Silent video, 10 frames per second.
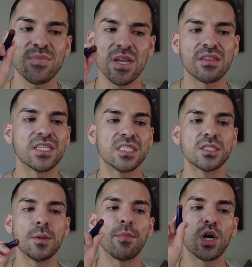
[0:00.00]
This is
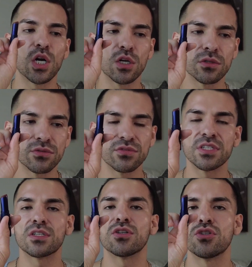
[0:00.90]
a
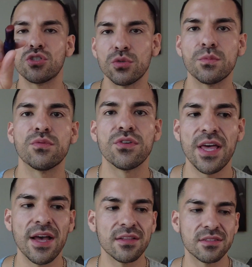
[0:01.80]
perfect dupe for
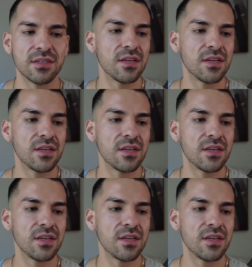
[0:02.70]
that.